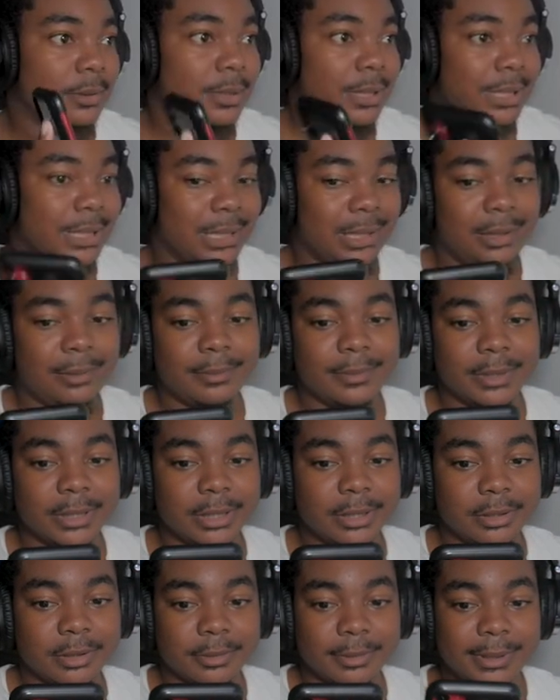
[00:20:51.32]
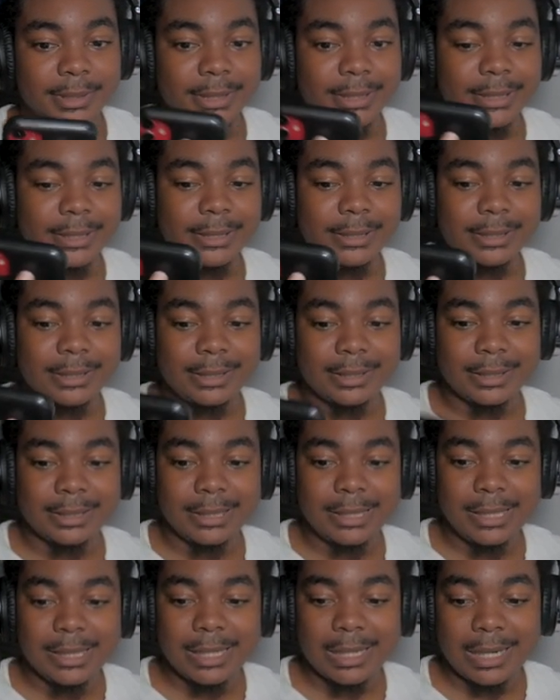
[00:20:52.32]
like I'm literally,
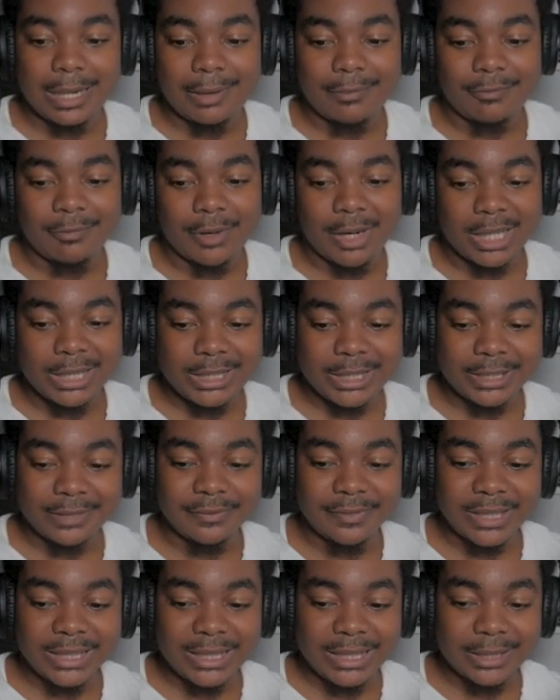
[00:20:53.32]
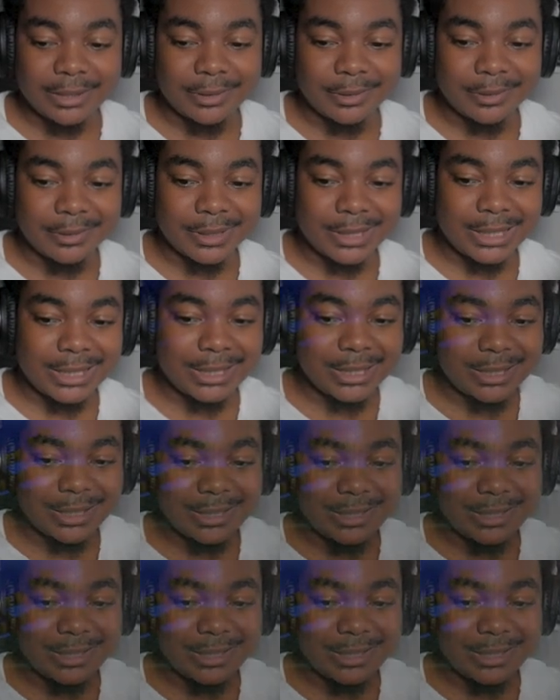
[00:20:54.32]
I'm watching videos.